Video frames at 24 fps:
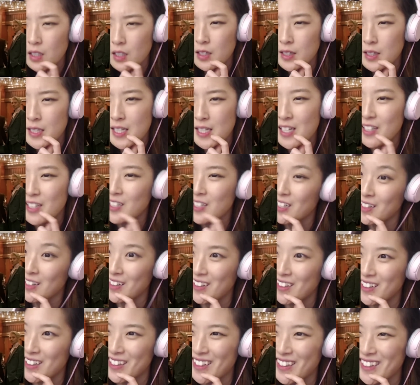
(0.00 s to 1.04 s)

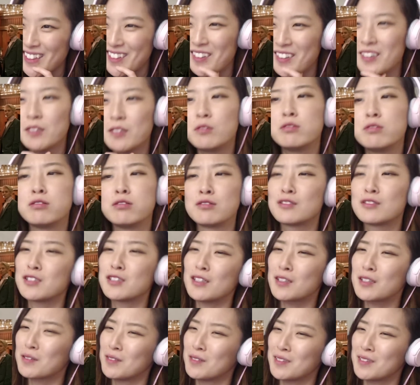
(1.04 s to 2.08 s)
DK. Oh,
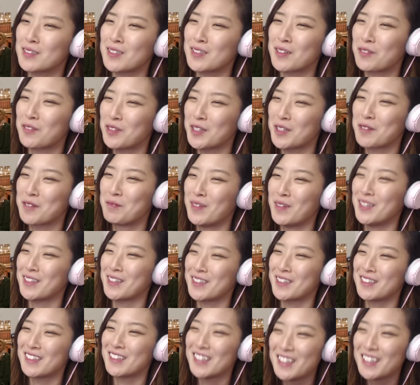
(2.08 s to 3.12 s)
Joshua looks like a freaking
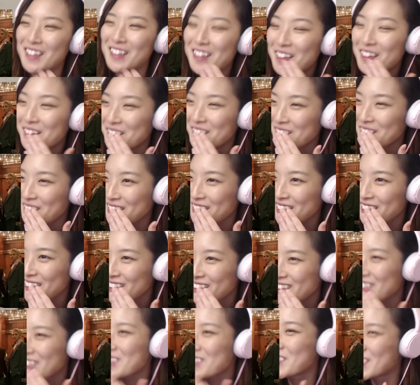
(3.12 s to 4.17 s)
mannequin. Okay,
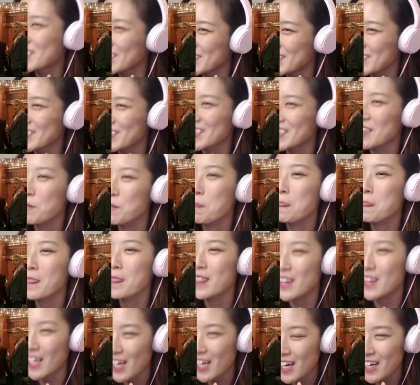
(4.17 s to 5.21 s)
there's June.
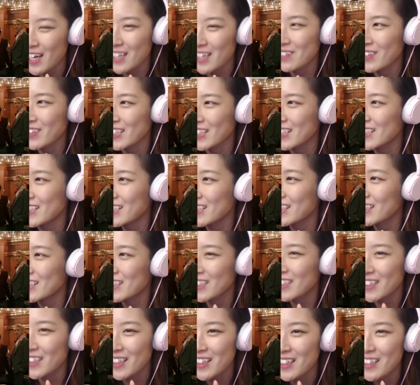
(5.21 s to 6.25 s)
The 8 right
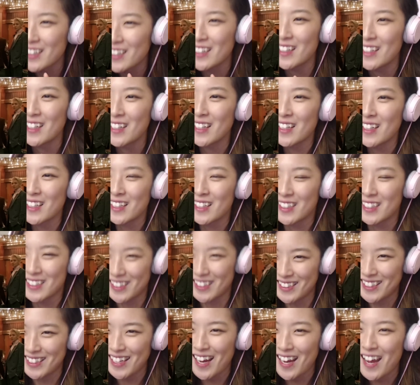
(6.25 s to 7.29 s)
here.
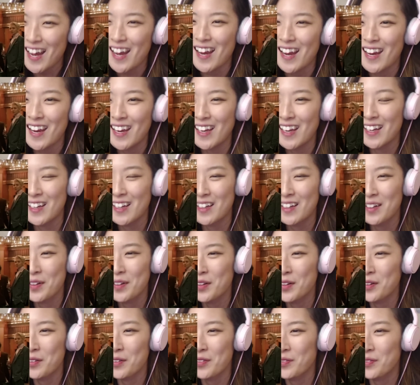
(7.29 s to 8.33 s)
DK.
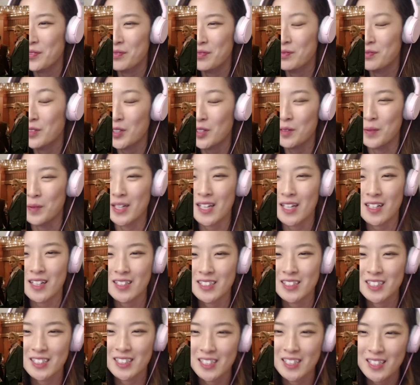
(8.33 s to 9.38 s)
Oh my
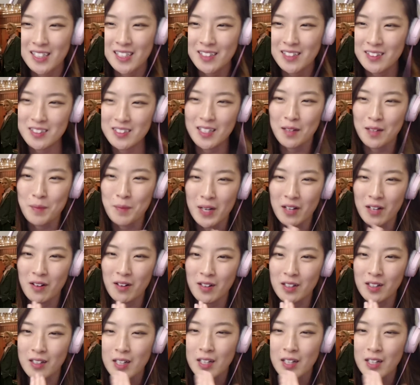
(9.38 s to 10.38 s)
gosh, he looks like my heart.